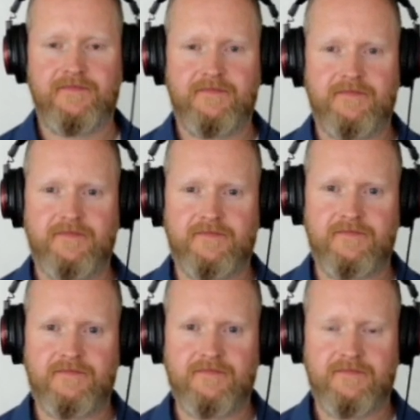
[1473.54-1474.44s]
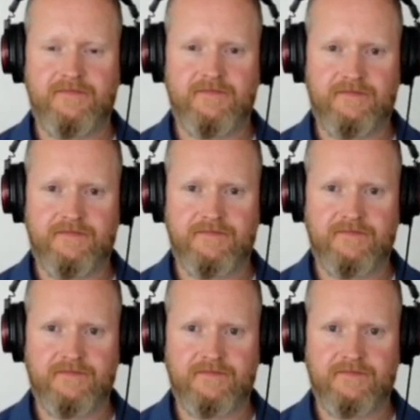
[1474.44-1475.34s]

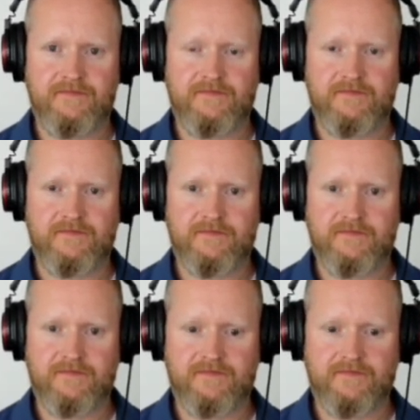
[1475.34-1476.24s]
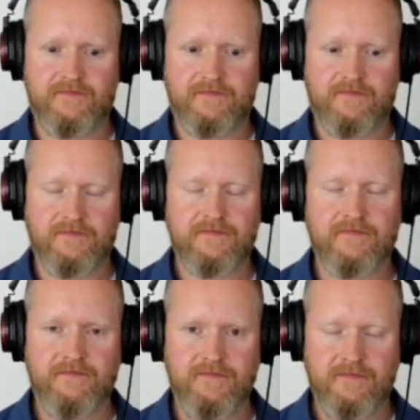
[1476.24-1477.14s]

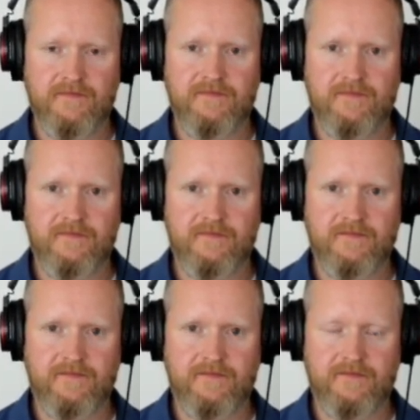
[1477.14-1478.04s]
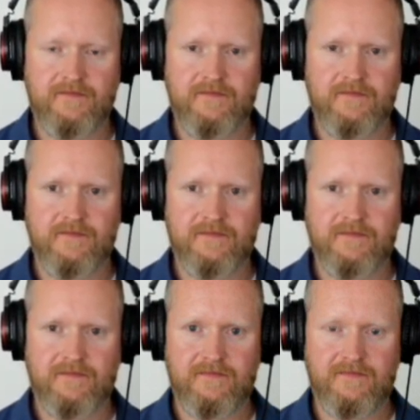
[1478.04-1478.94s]

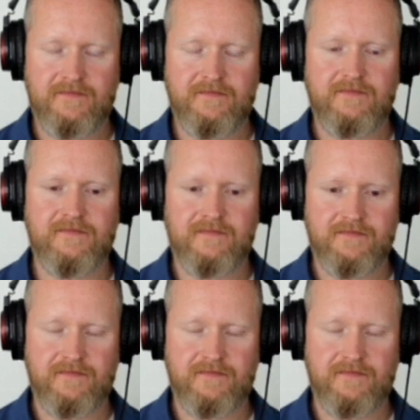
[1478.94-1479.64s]
This person isn't speaking.